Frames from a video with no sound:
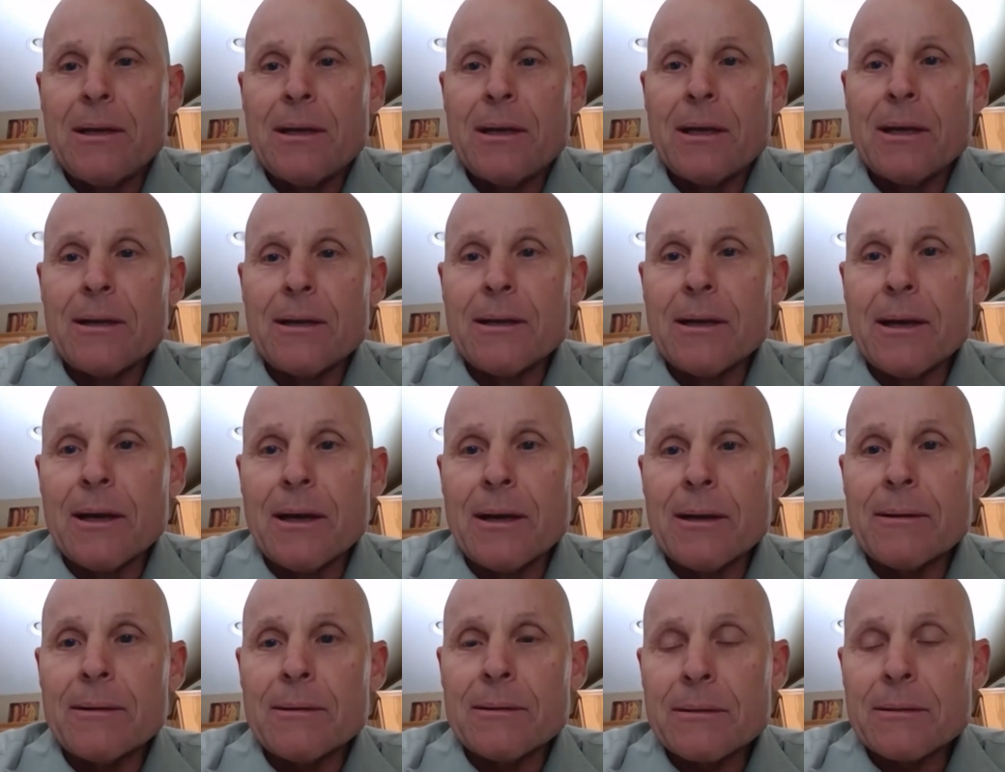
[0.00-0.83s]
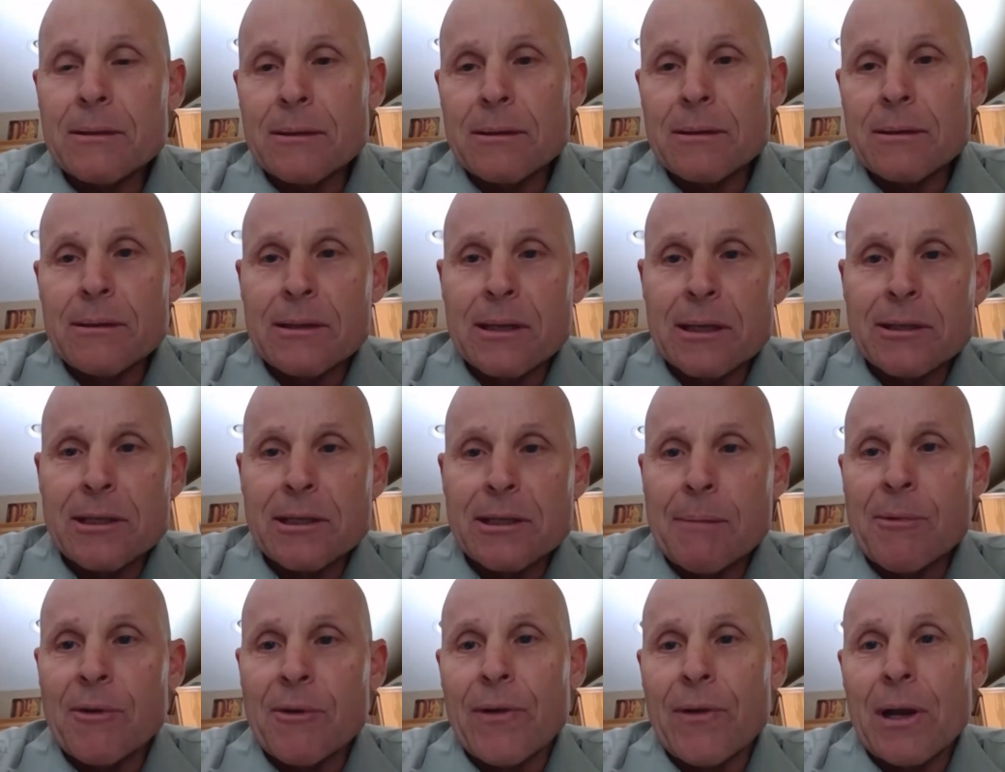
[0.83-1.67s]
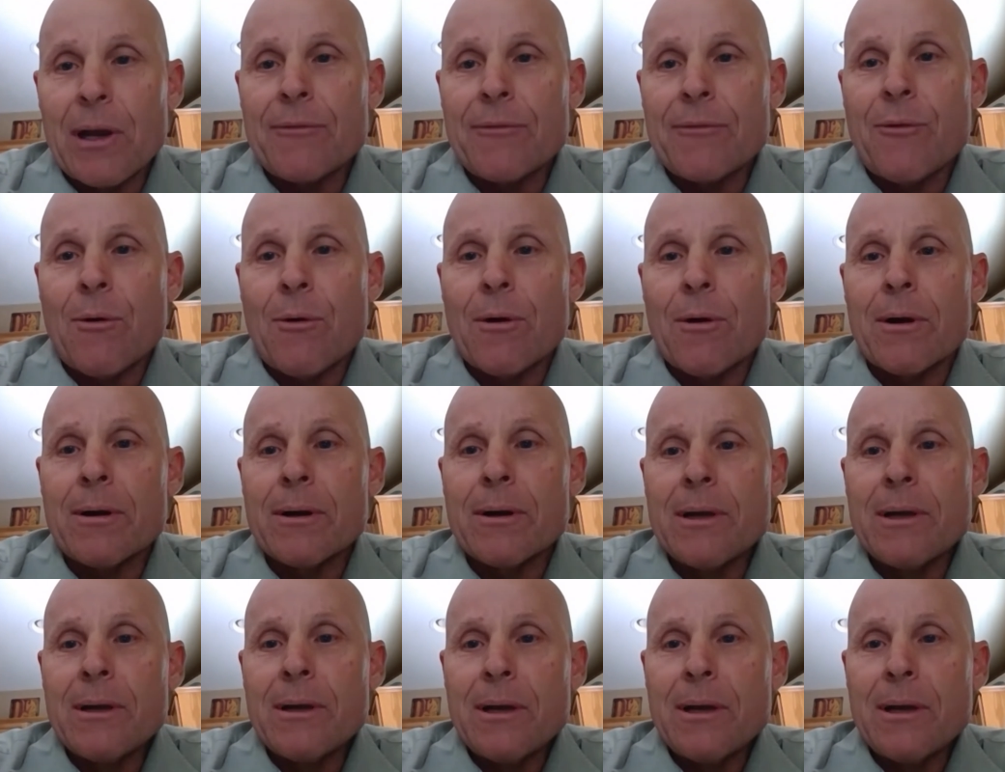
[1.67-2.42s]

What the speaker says: in December of '84.